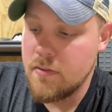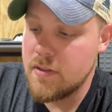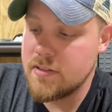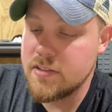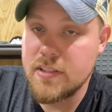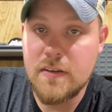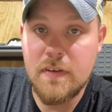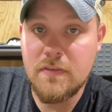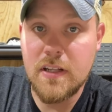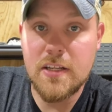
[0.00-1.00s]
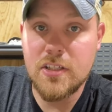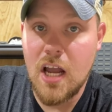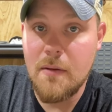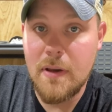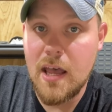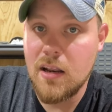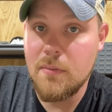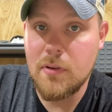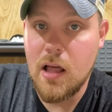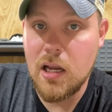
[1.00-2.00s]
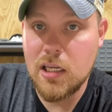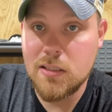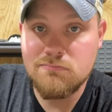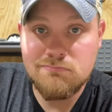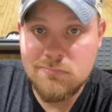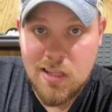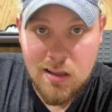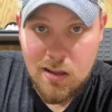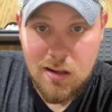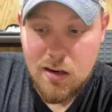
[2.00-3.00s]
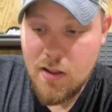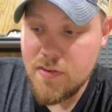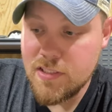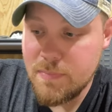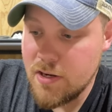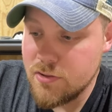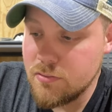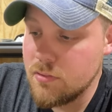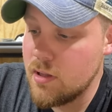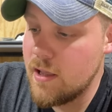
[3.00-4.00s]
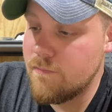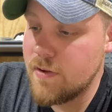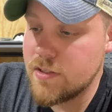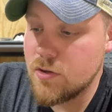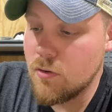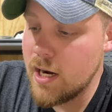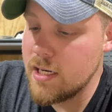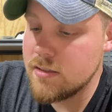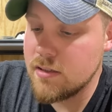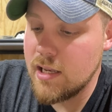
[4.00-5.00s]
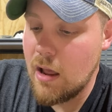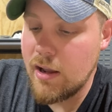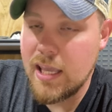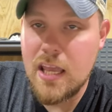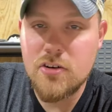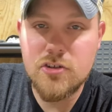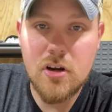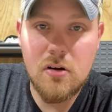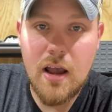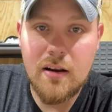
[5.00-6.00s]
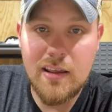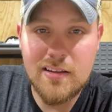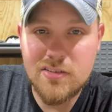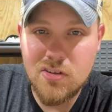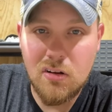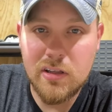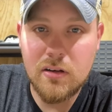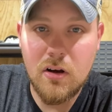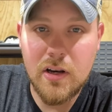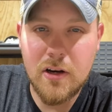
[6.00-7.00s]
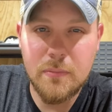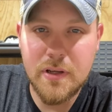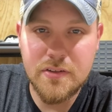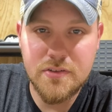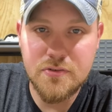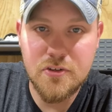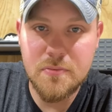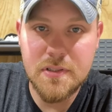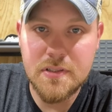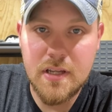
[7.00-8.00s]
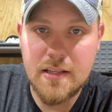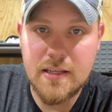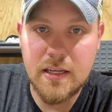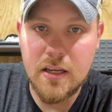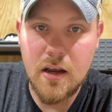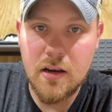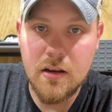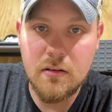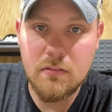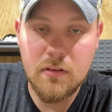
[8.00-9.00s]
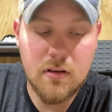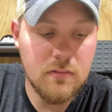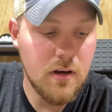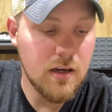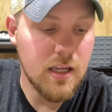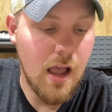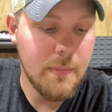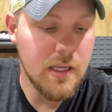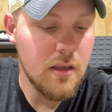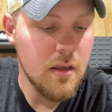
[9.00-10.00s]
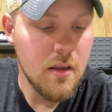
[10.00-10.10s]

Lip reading: this is the 15-inch combat M-lock. Nothing special. It fits great. Now, I can't show how to install it on here because YouTube is anti-gun and commie,